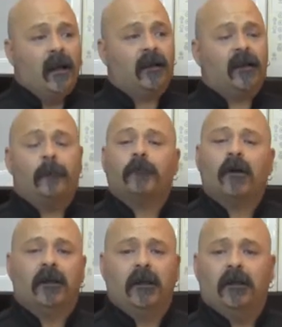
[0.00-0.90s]
and kept
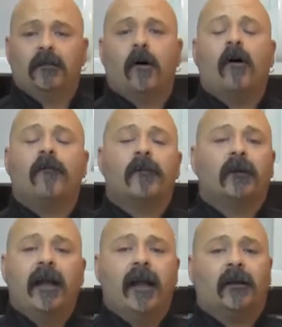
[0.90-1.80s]
on eating off the
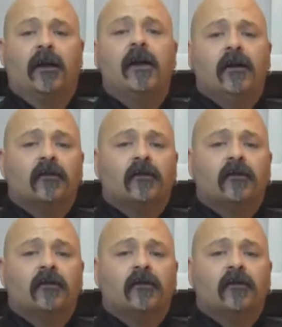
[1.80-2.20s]
land.